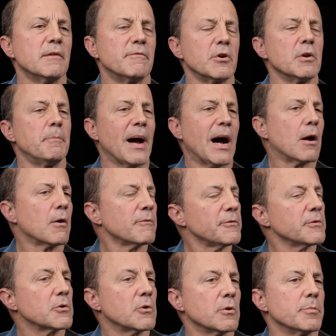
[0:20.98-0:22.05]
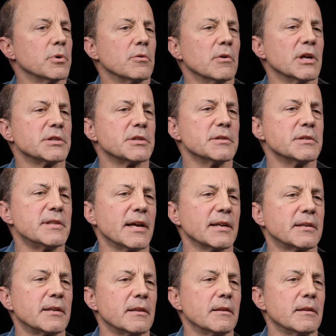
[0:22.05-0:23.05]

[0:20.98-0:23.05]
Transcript: very powerful chord progressions that